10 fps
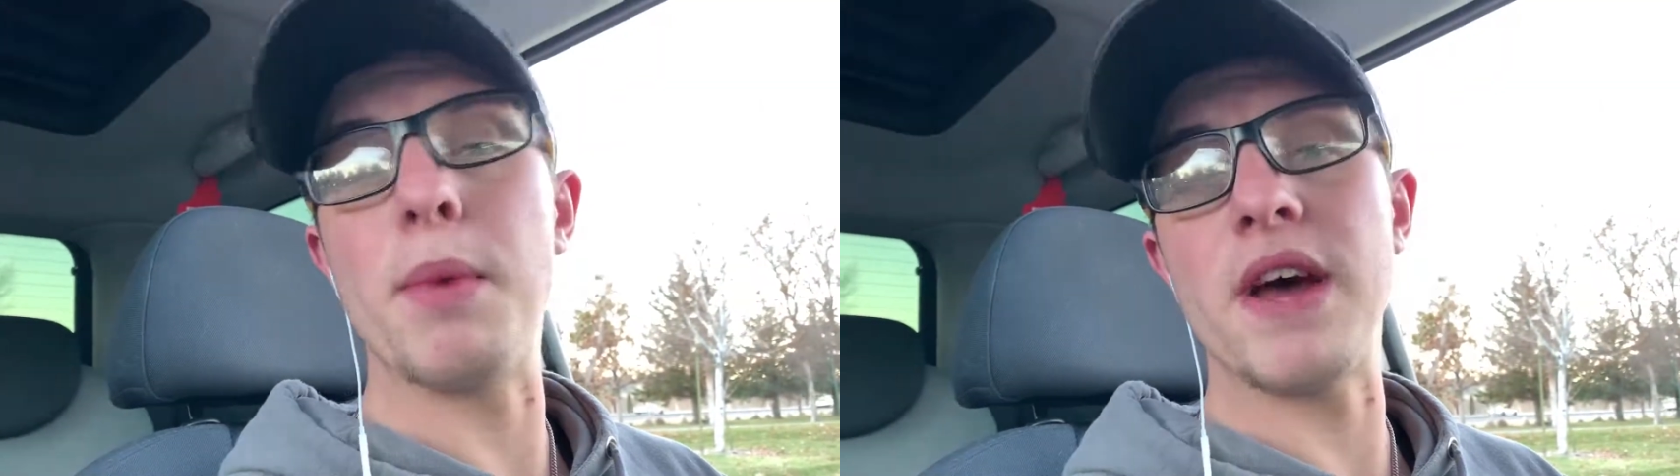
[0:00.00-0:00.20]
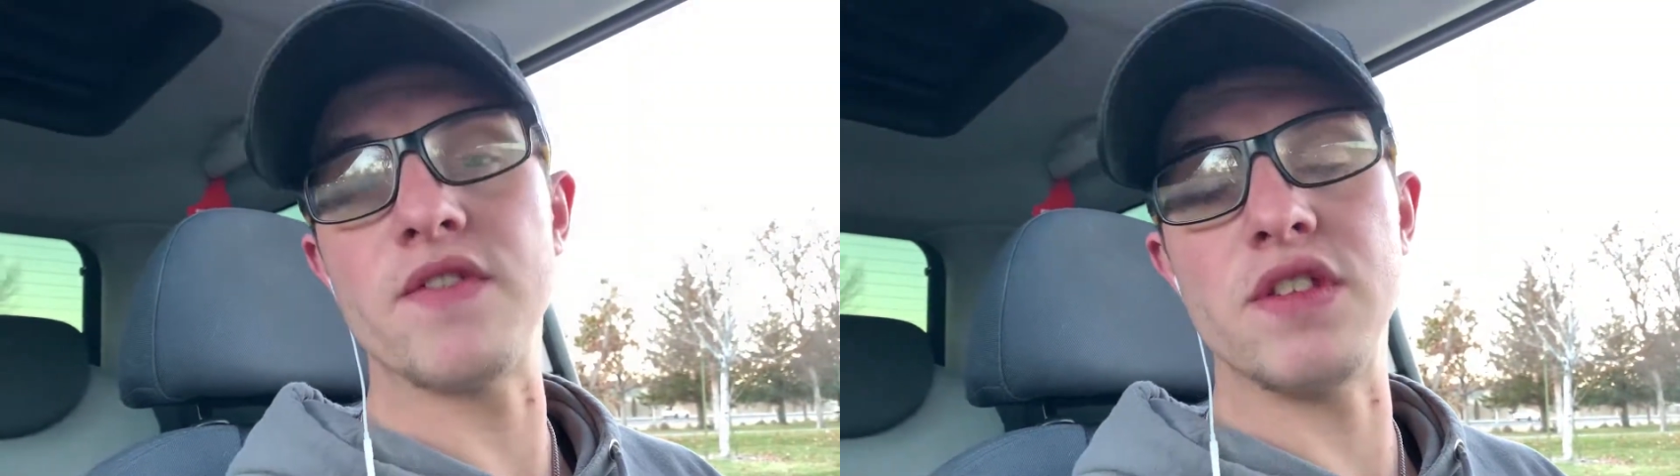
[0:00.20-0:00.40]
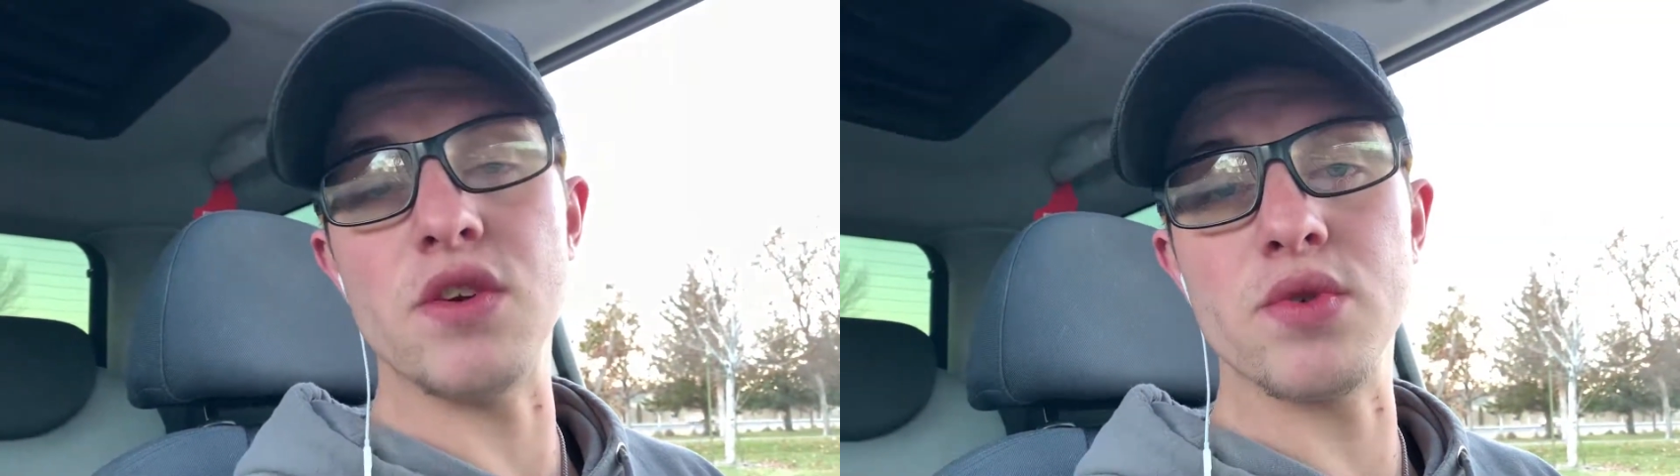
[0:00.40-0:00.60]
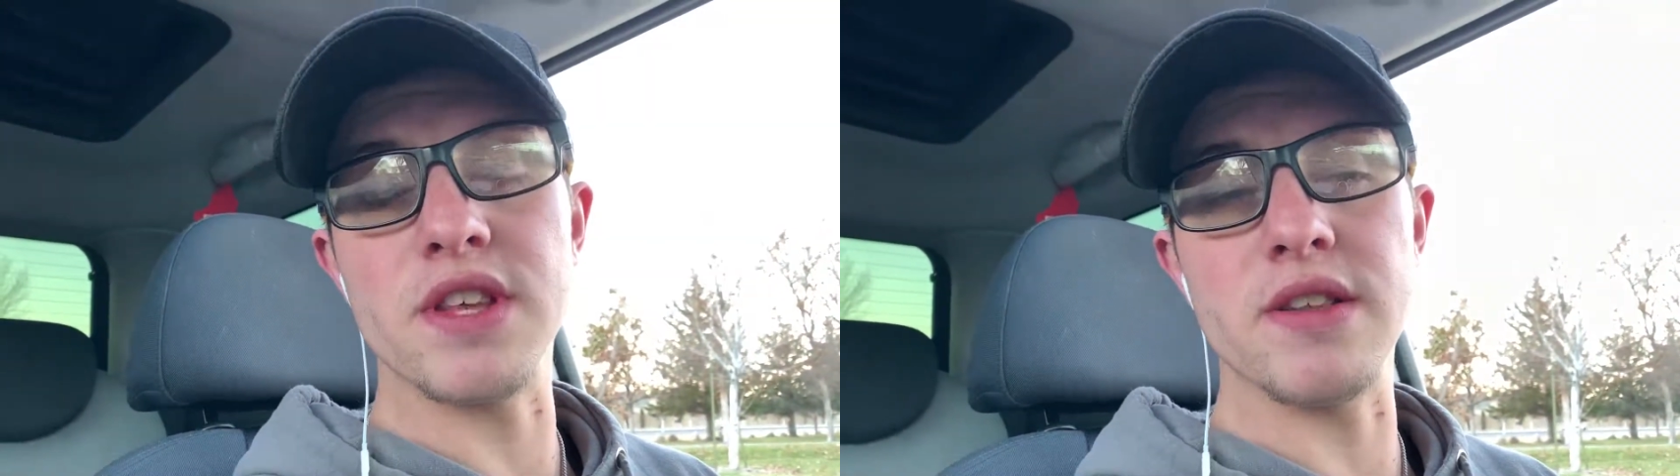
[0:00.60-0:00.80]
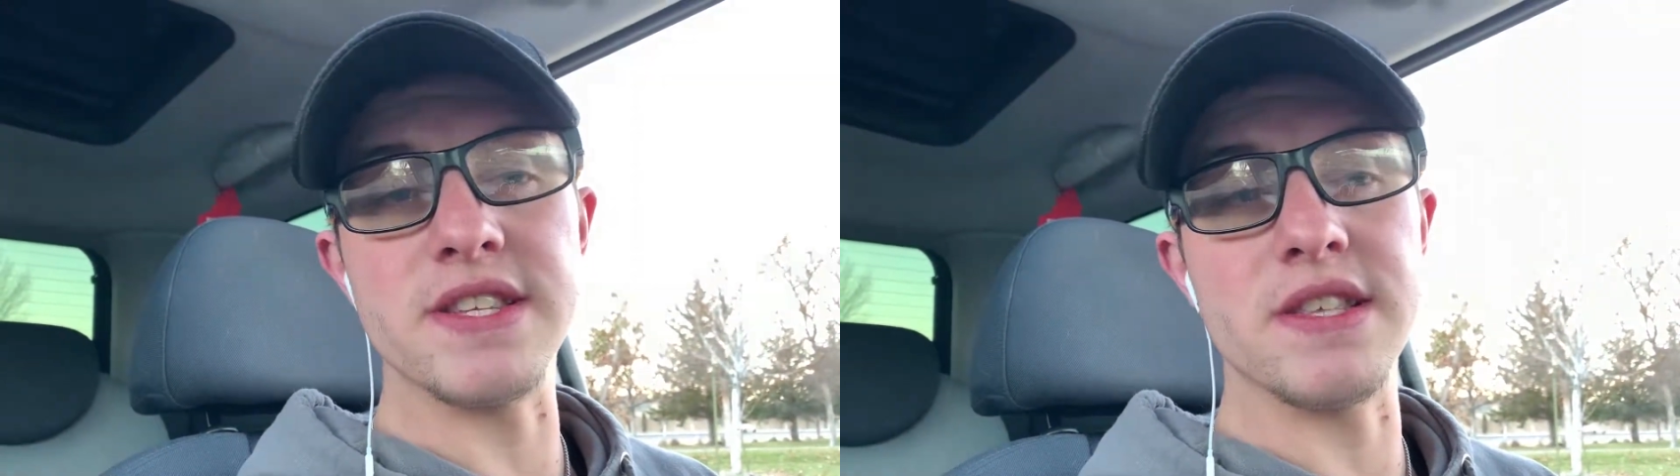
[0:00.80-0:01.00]
going to have to deal with
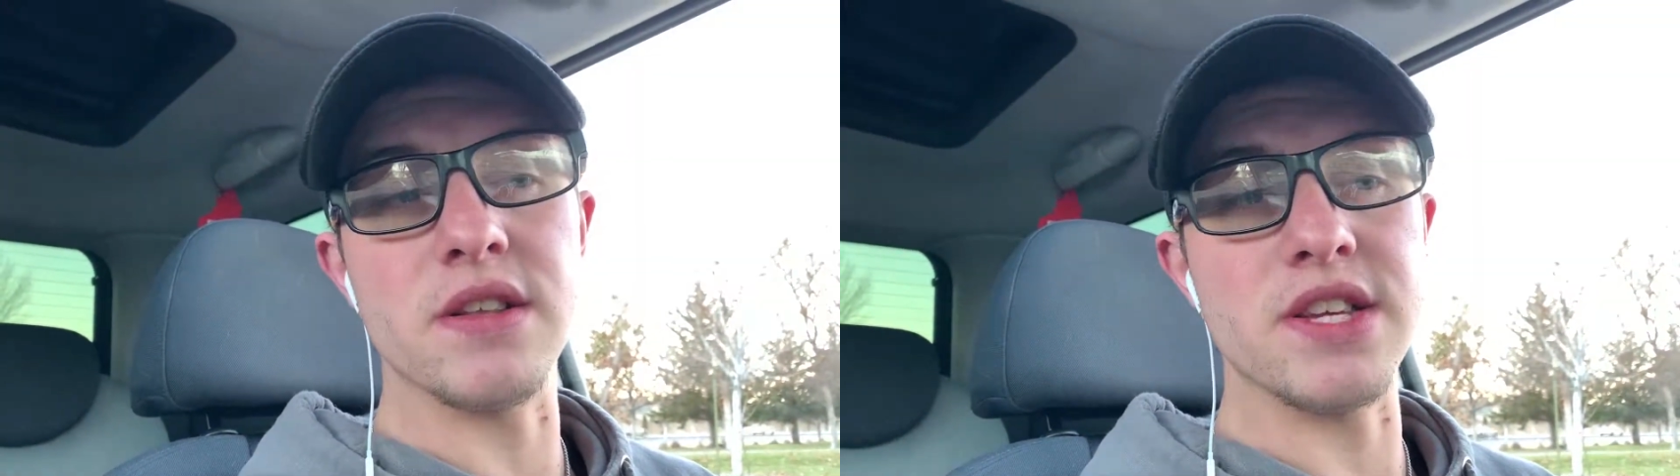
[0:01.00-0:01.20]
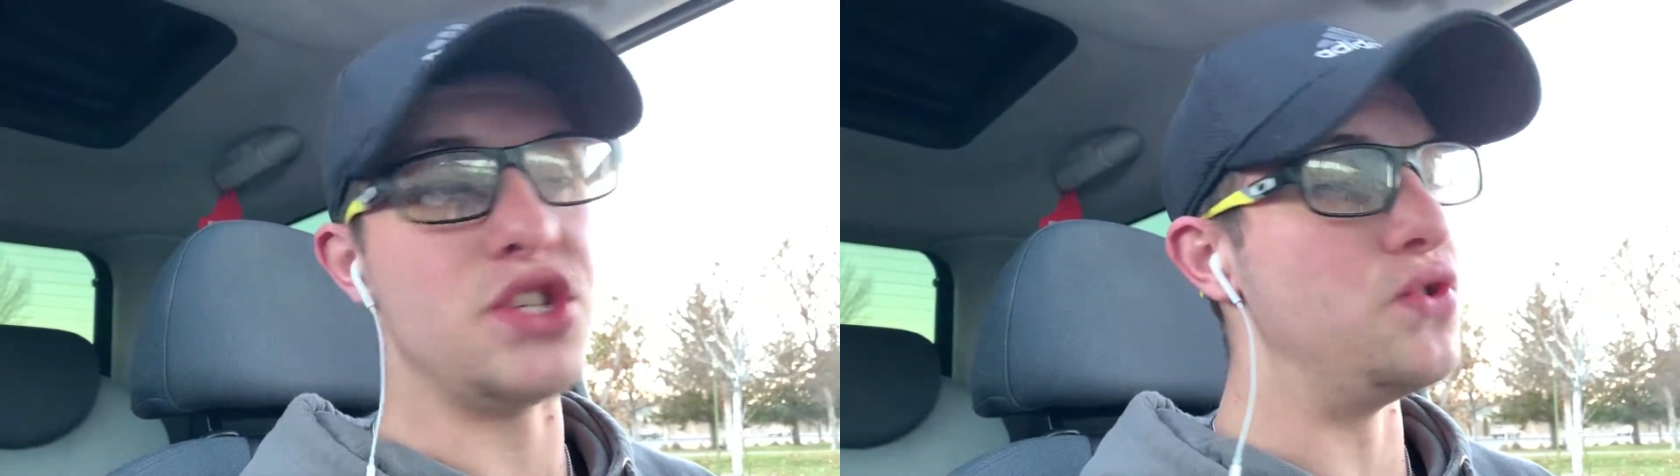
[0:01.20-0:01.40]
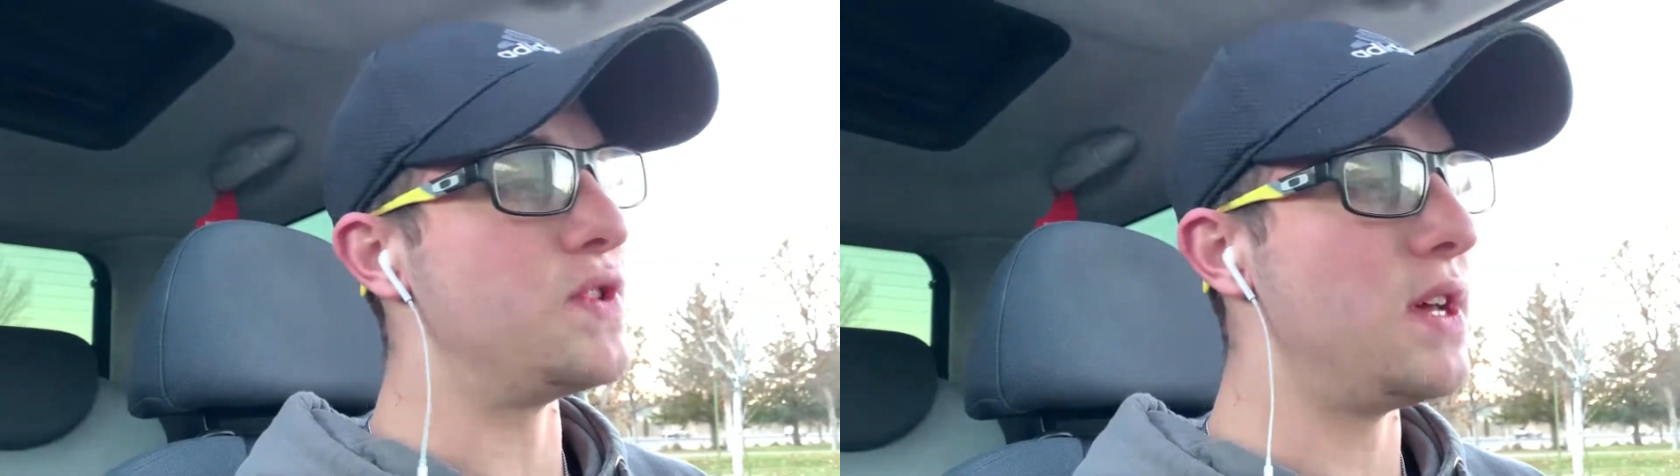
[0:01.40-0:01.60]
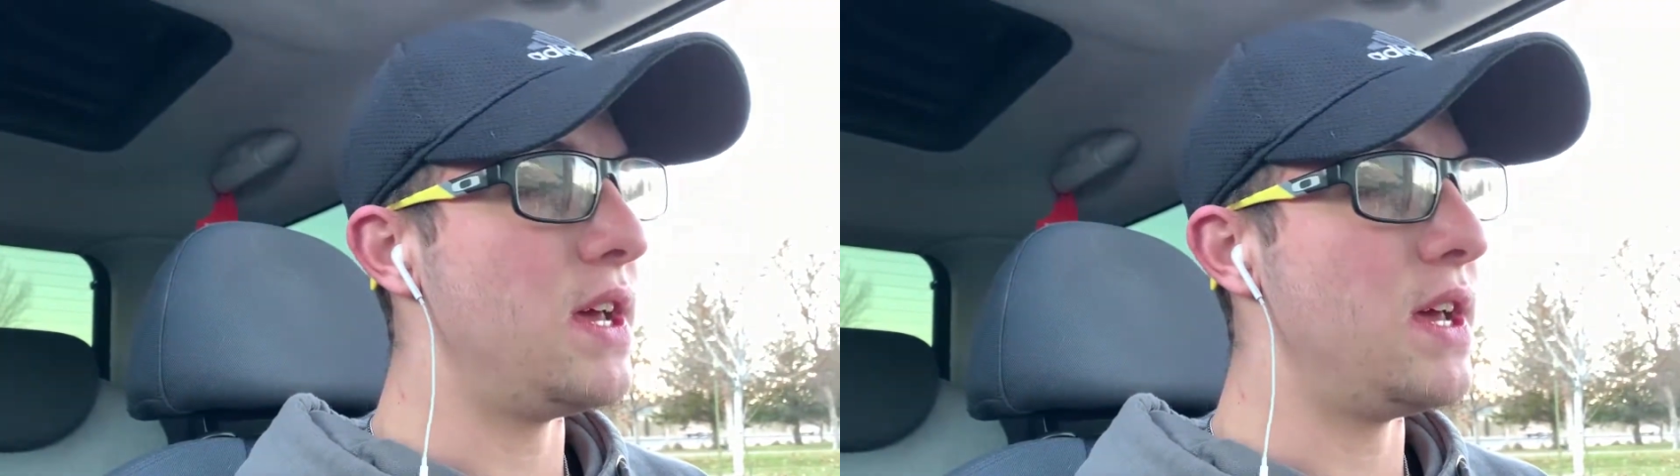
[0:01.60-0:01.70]
all these little issues.